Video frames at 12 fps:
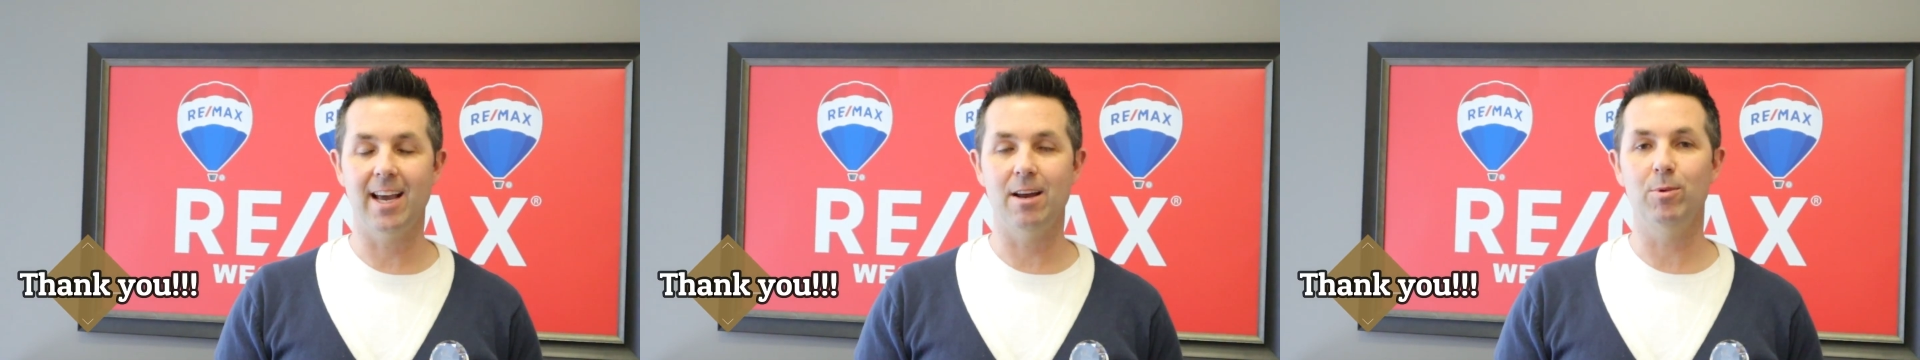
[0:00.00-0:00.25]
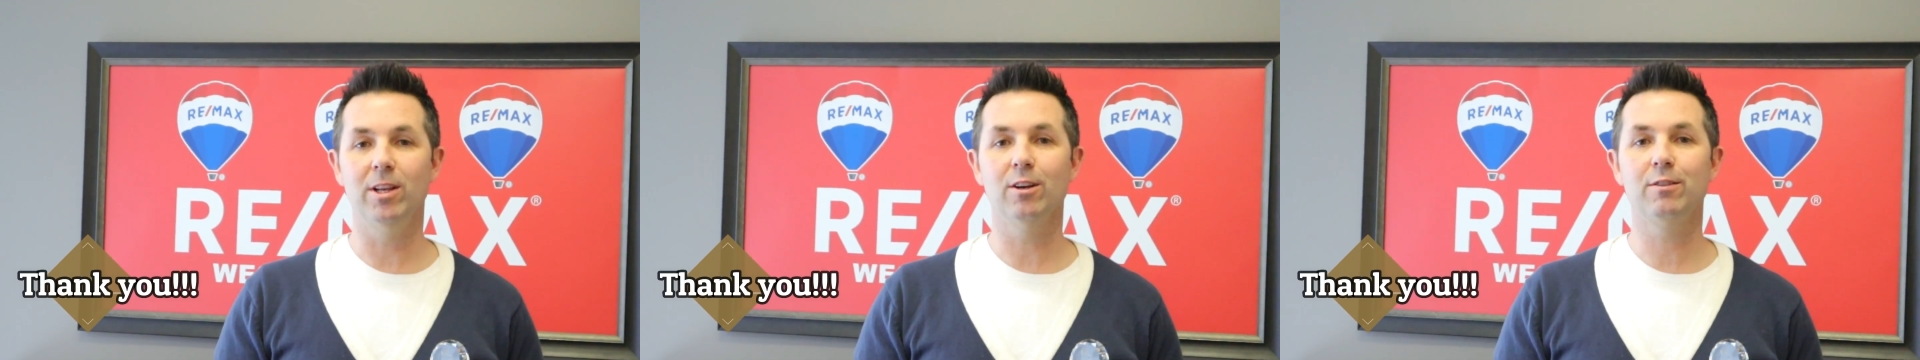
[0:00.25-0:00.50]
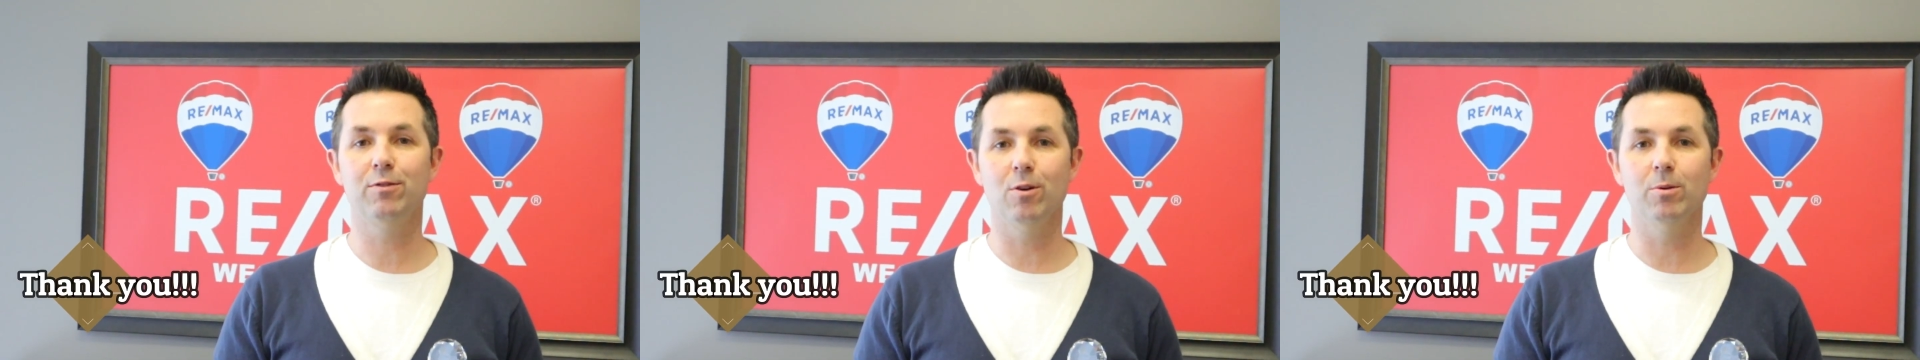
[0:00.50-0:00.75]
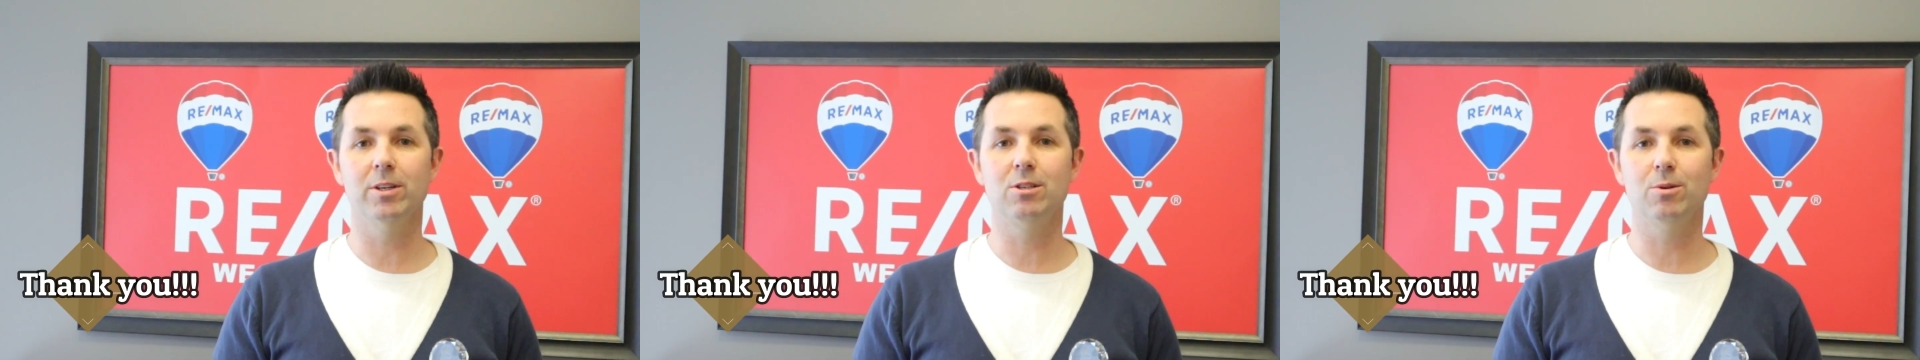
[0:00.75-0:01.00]
and we look
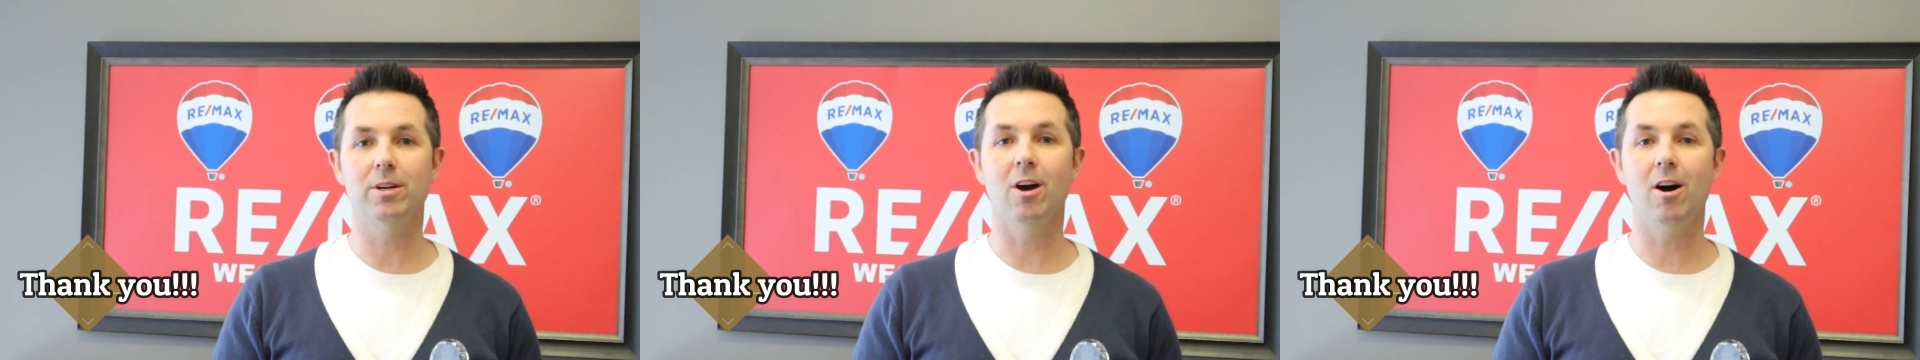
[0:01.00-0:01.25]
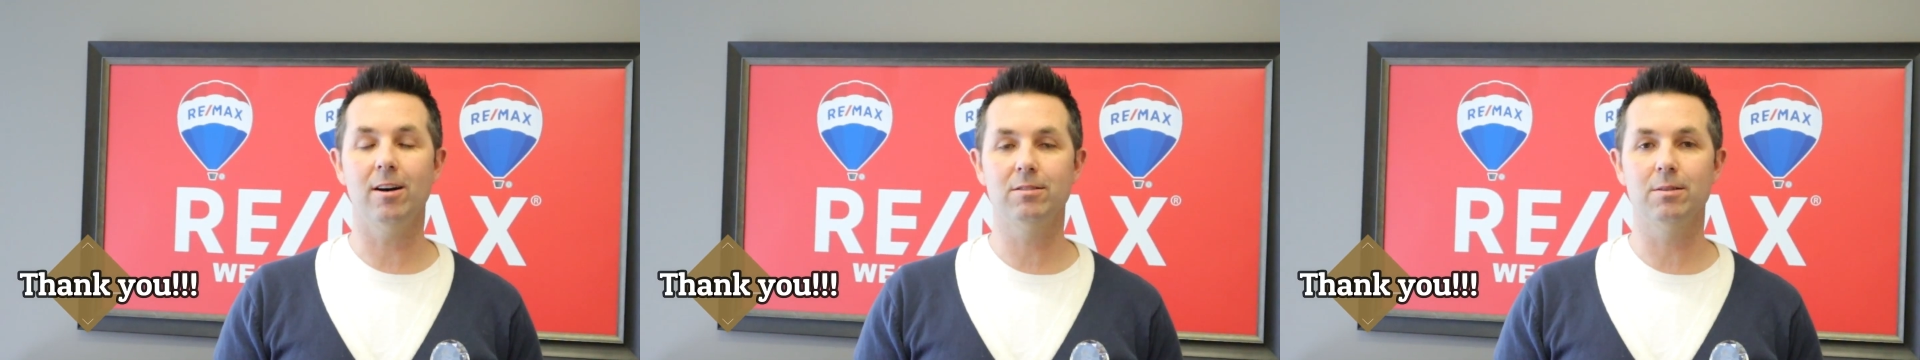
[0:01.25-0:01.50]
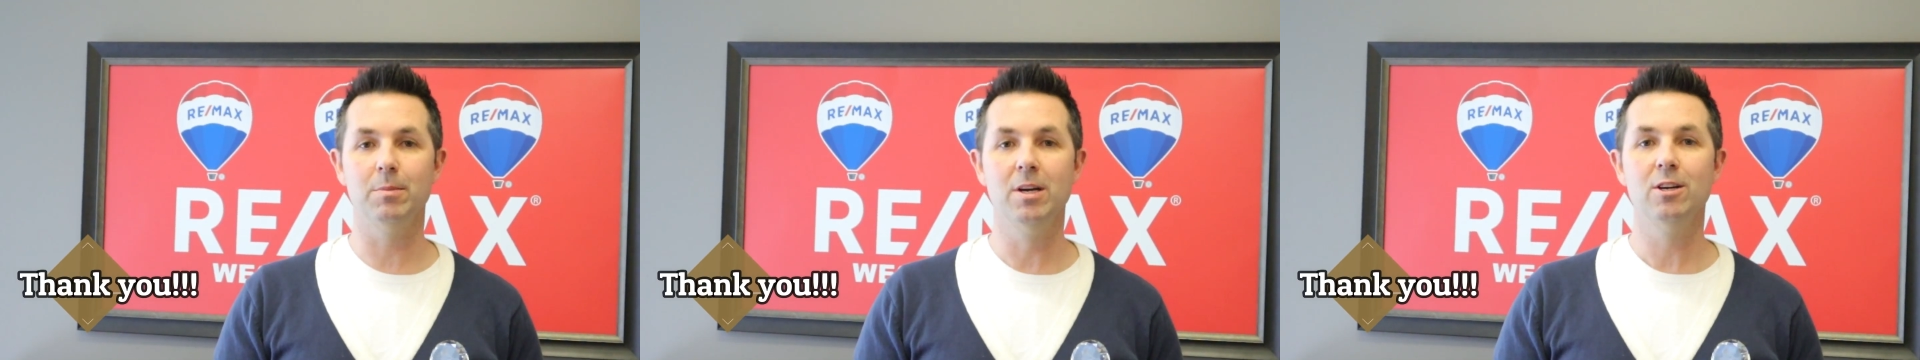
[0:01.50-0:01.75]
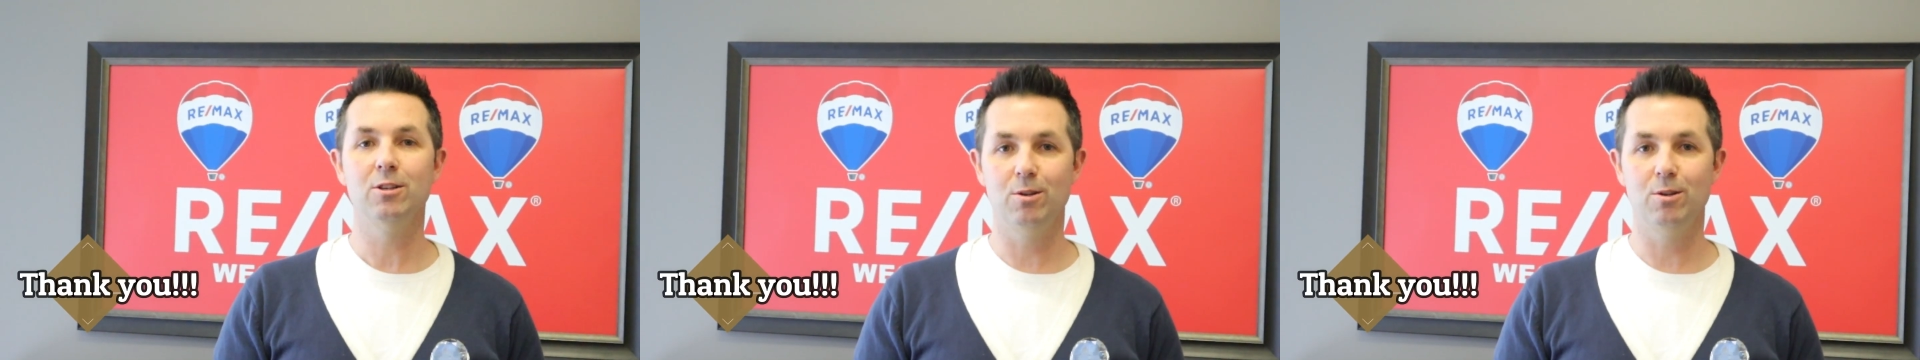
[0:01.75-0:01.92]
forward to an awesome